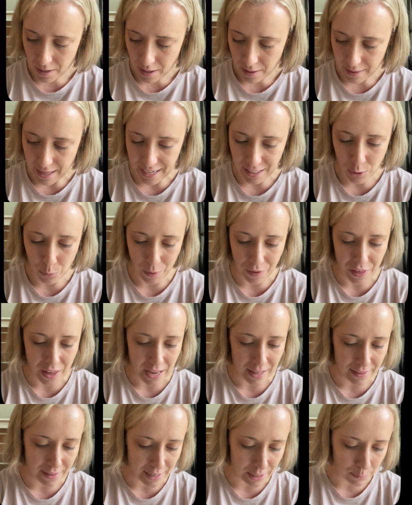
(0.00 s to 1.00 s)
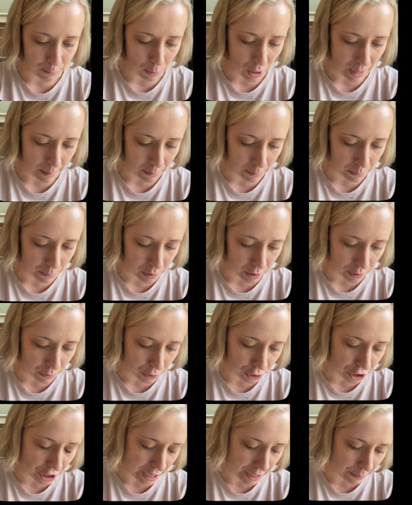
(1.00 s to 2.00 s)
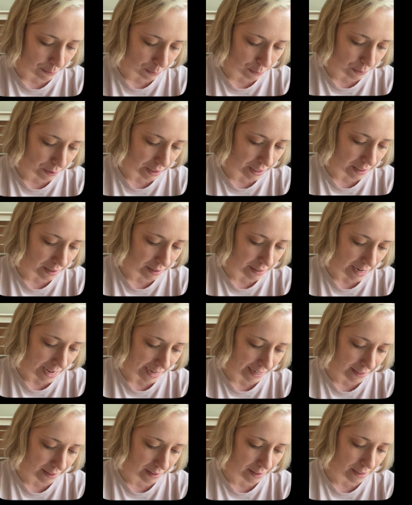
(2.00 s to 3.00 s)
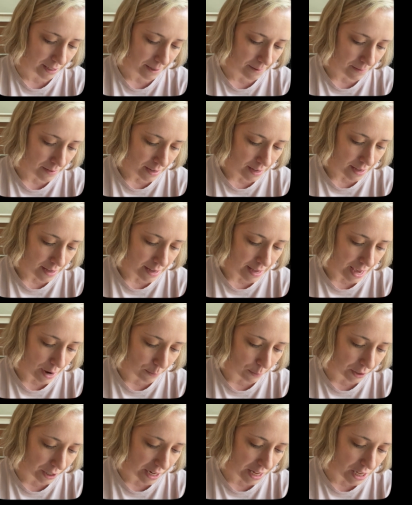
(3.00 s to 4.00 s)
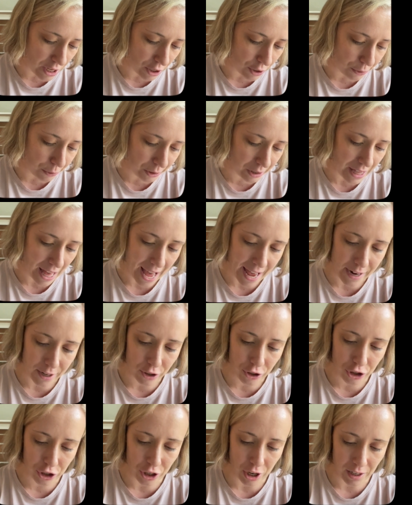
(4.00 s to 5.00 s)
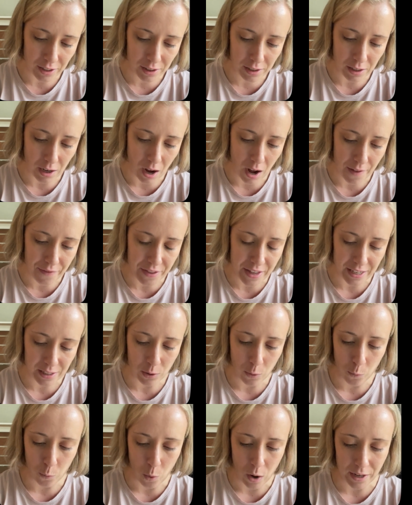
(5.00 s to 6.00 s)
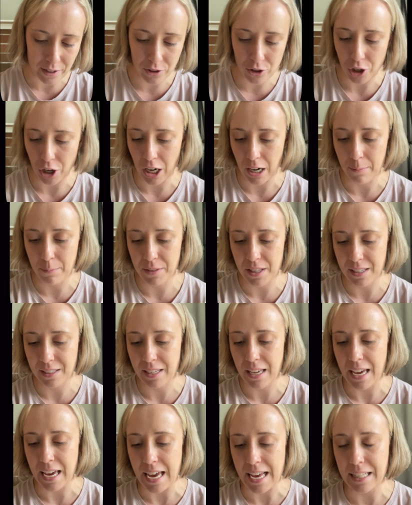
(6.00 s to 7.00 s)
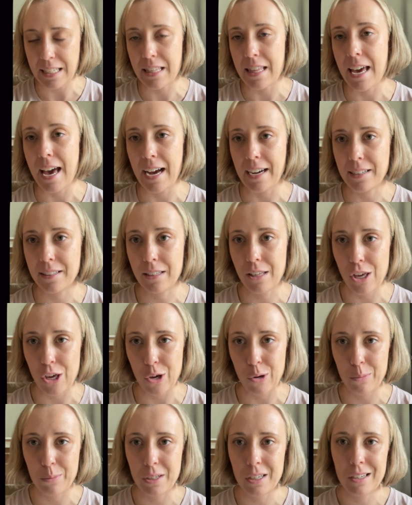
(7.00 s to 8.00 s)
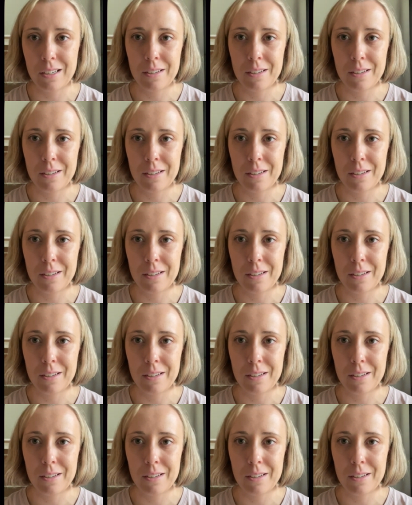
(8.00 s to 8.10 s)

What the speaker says: That's within this problem. So chain rule is next, and we're going to use that just on this one term, this e to the x cubed.